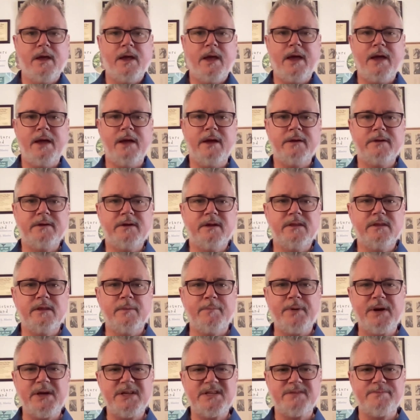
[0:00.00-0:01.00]
And the
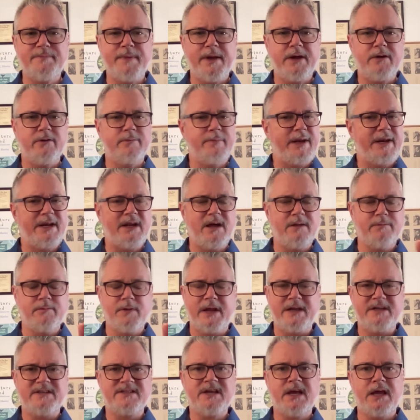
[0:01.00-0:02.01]
buzz may or may not
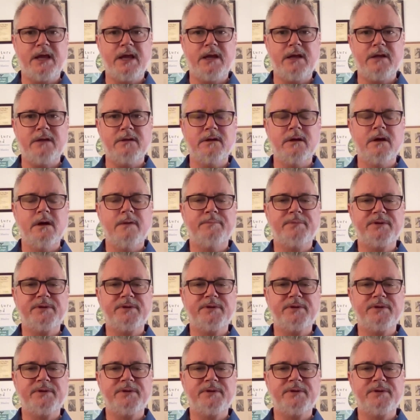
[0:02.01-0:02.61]
maintain,